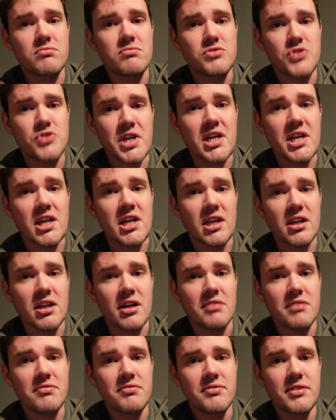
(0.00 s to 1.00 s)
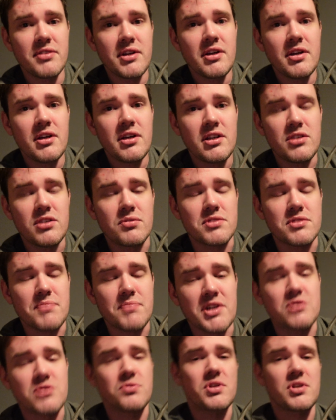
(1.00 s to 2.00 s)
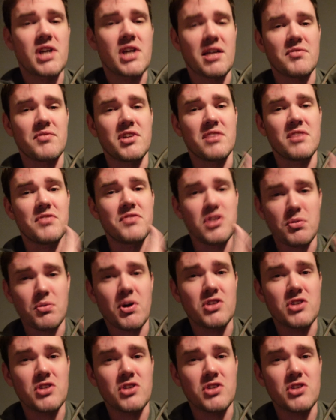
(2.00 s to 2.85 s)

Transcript: drinking enough, you want to make sure that you have enough and you are